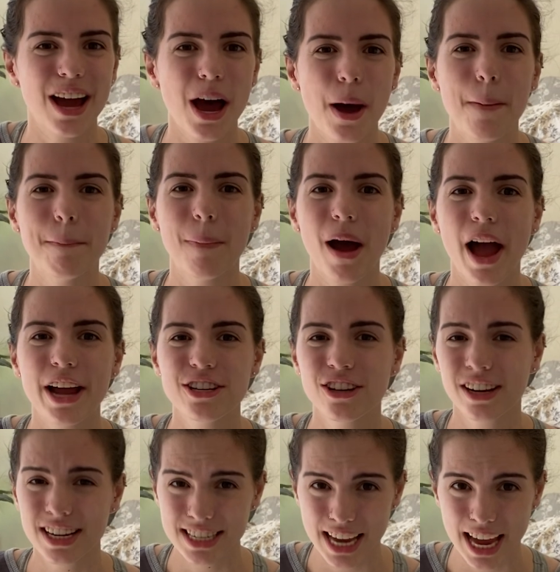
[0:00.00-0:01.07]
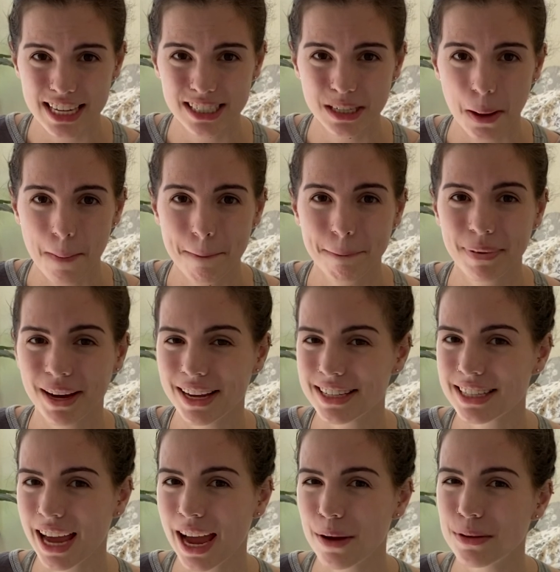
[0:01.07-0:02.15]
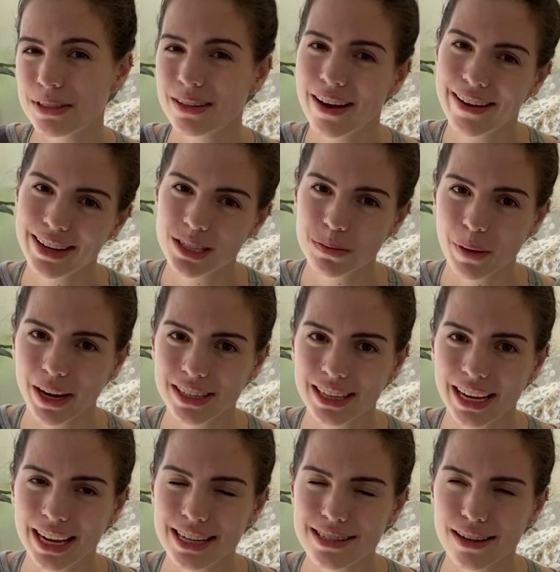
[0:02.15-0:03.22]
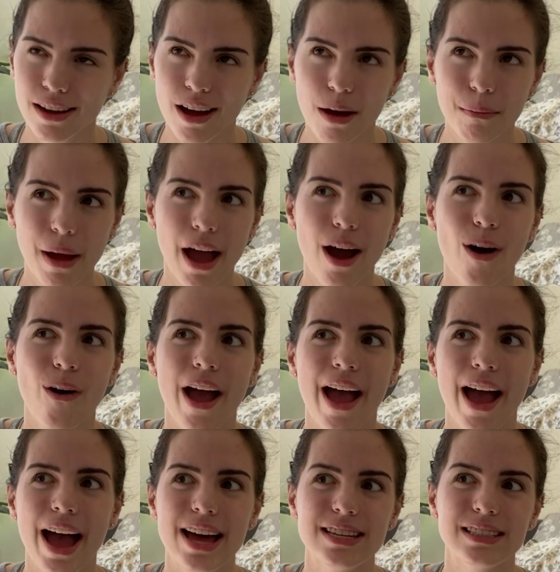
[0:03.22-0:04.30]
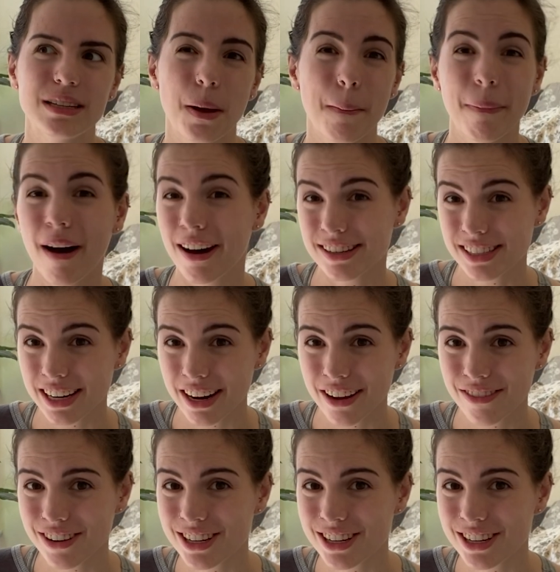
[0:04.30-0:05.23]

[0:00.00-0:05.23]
I took a test, but I was not expecting it to come out as positive.